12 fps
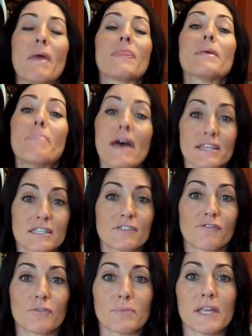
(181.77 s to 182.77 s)
been the
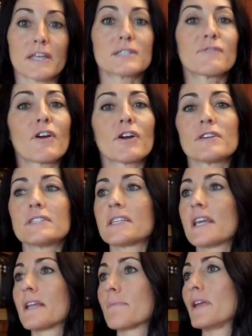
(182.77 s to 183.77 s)
best for me as far as
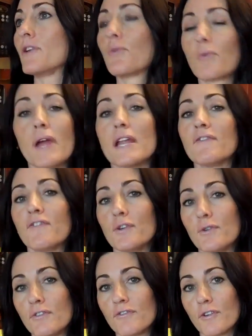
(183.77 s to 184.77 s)
getting me great
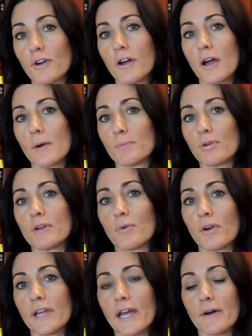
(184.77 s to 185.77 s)
fuel for a
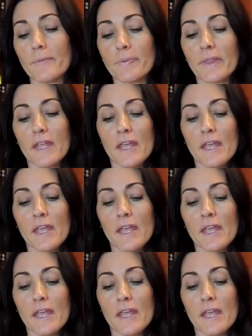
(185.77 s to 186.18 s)
pre-workout.